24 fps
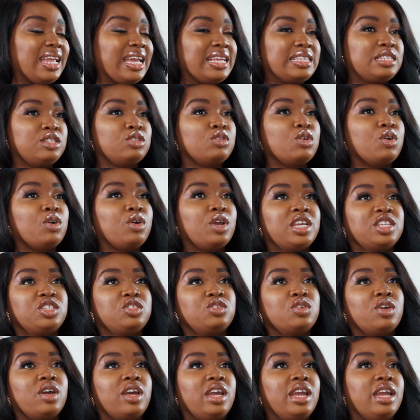It's not
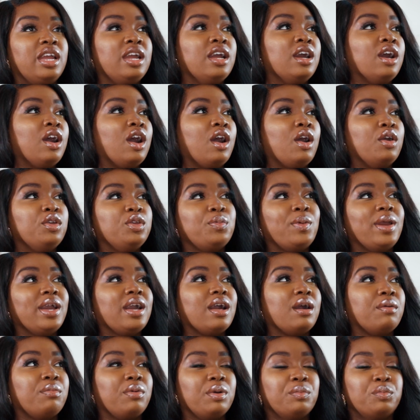you
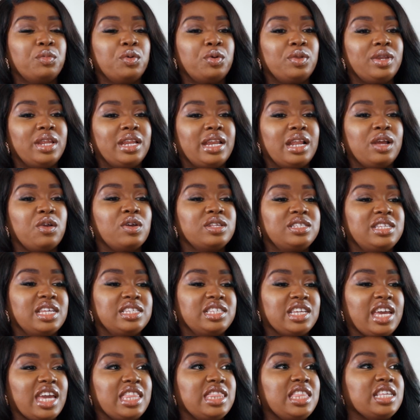wake up one morning and God
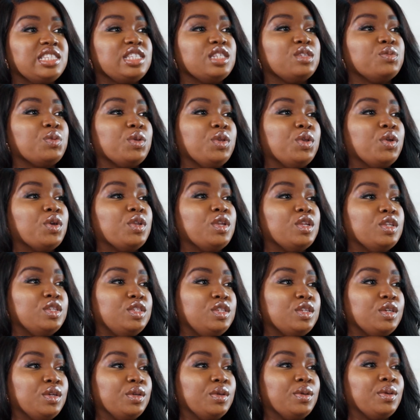says, okay, this is what you're going to
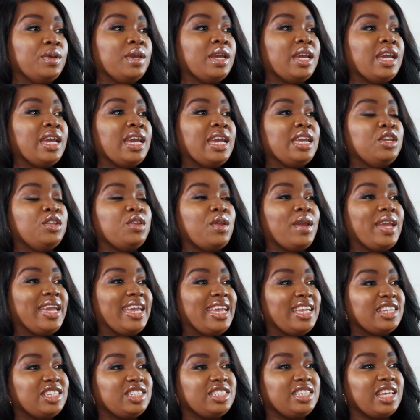do. You know,
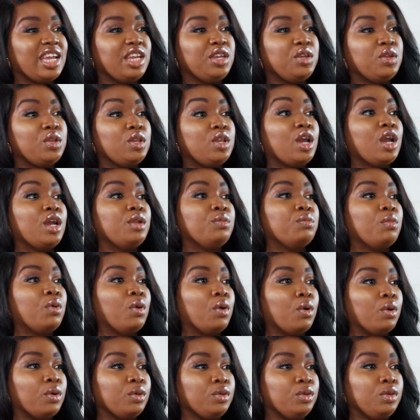each day you learn
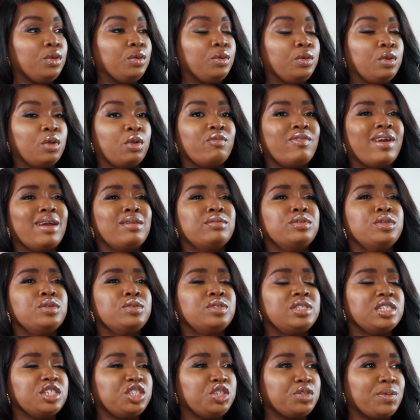more. You're around
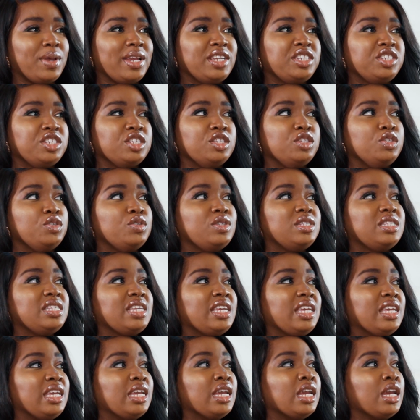new situations. You
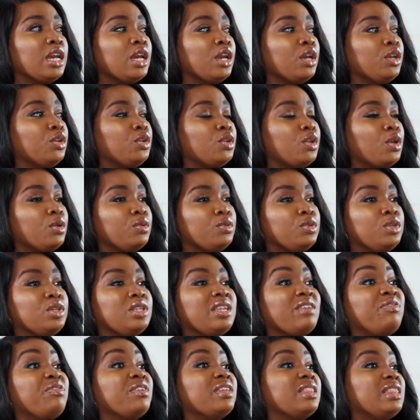see, you know,
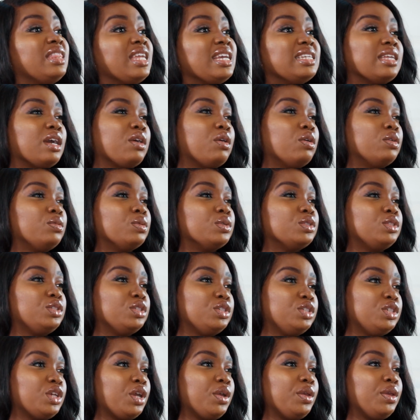different things that God wants to
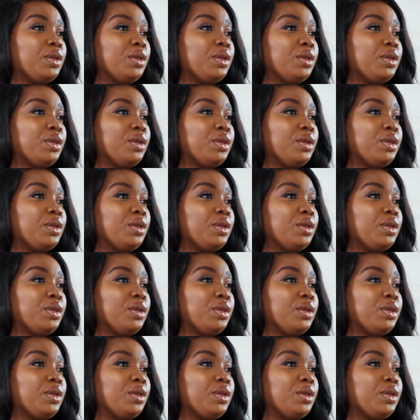show